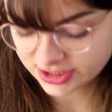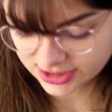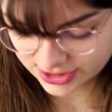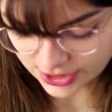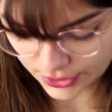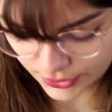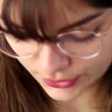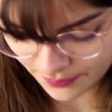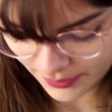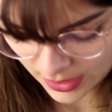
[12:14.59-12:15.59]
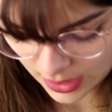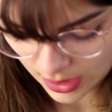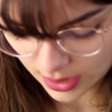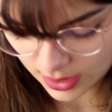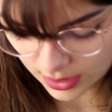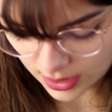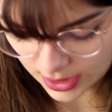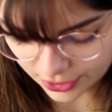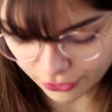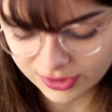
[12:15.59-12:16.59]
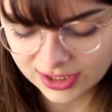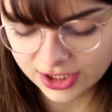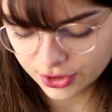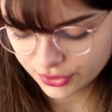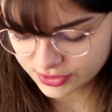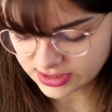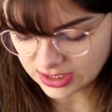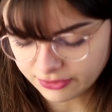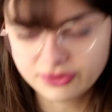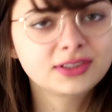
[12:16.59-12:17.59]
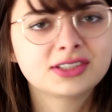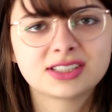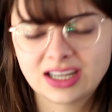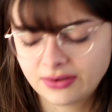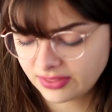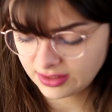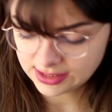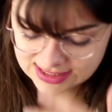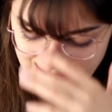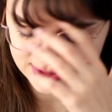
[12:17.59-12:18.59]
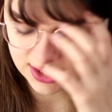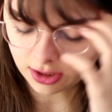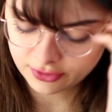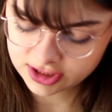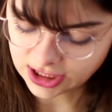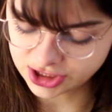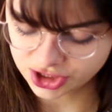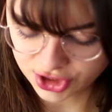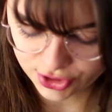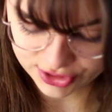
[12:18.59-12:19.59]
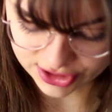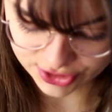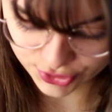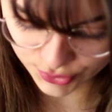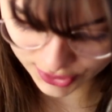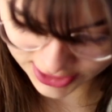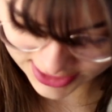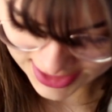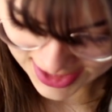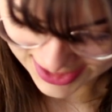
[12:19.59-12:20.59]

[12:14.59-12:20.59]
So I don't really use the filters and everything that Snapseed offers, I just use the tools.